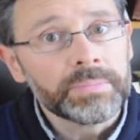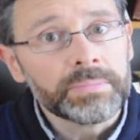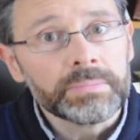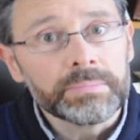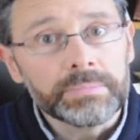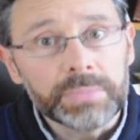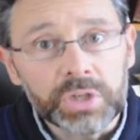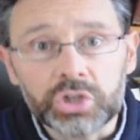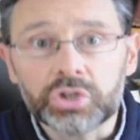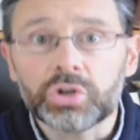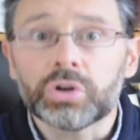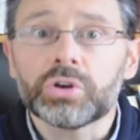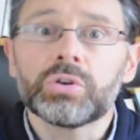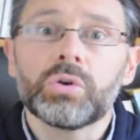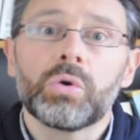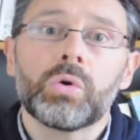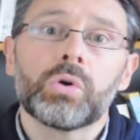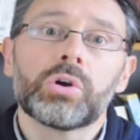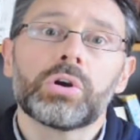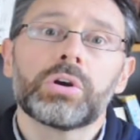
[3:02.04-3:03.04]
be sure to
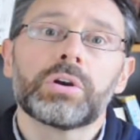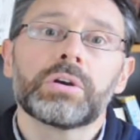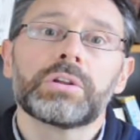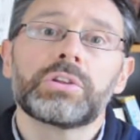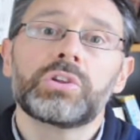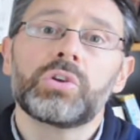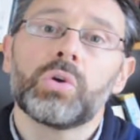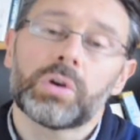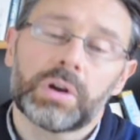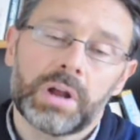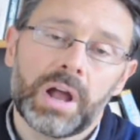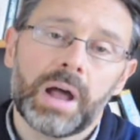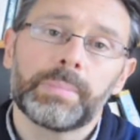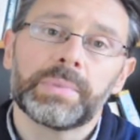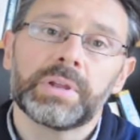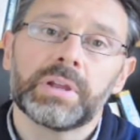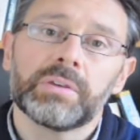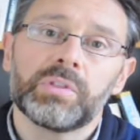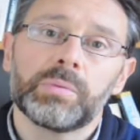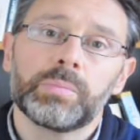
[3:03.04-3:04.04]
order your
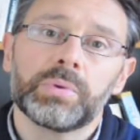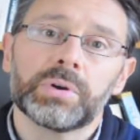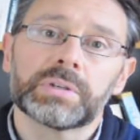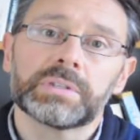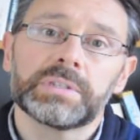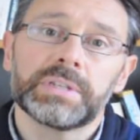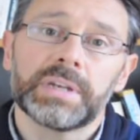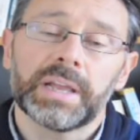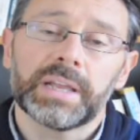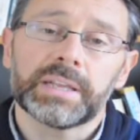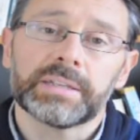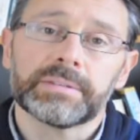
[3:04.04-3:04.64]
copy of the book today.